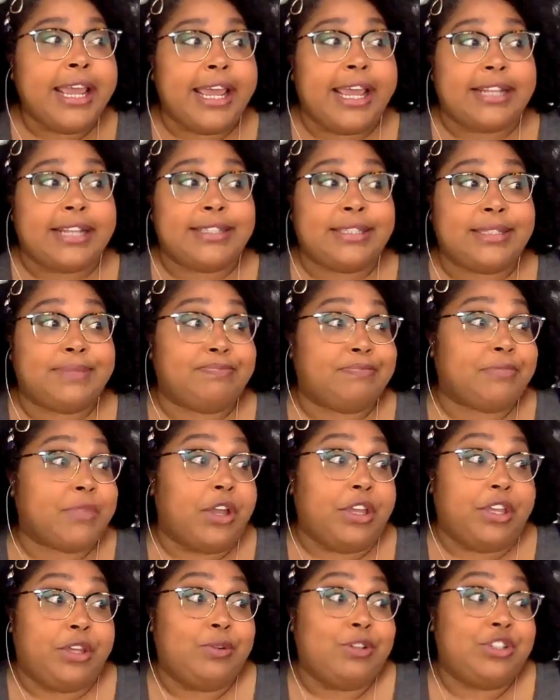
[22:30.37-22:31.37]
It's
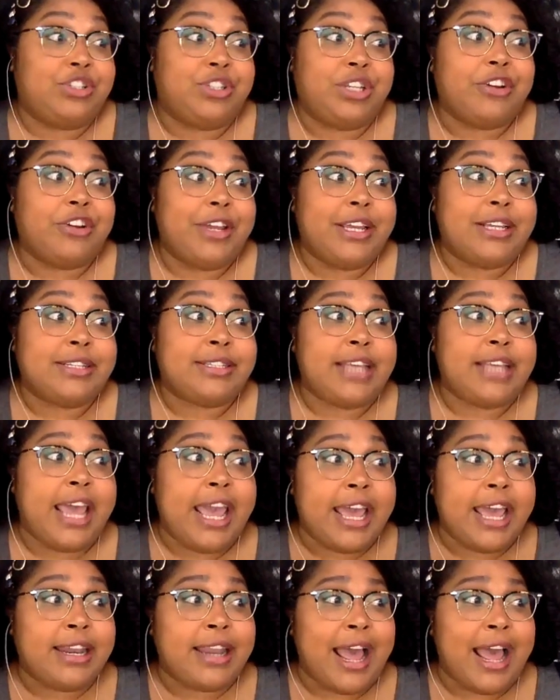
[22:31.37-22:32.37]
a huge series,
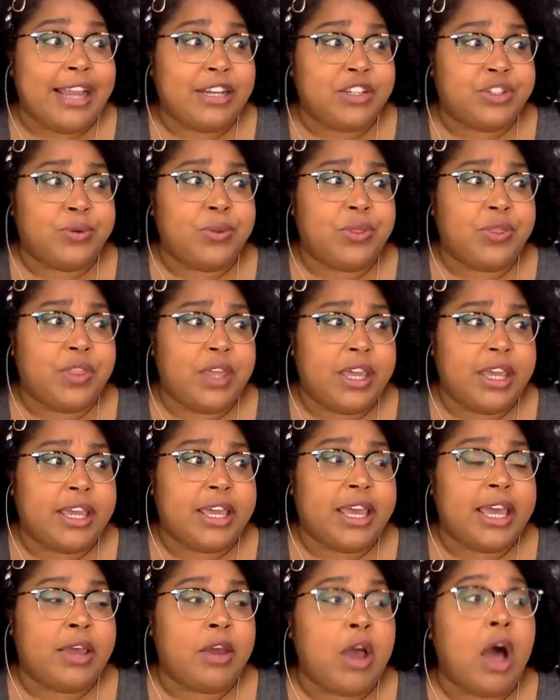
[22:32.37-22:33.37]
and I do
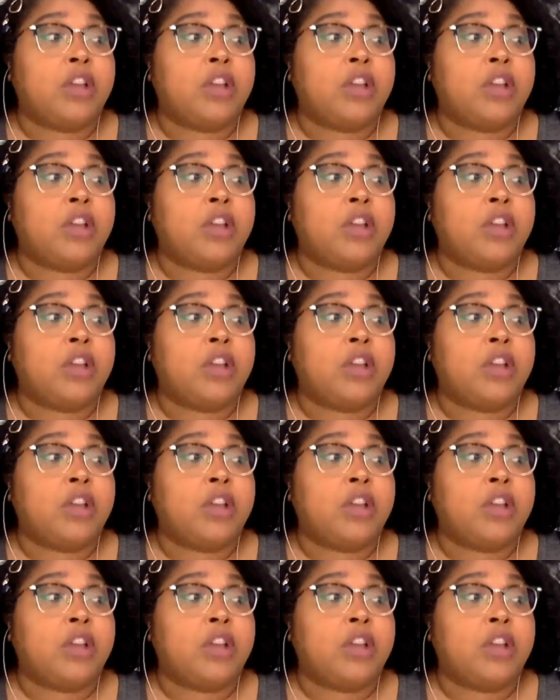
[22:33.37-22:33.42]
think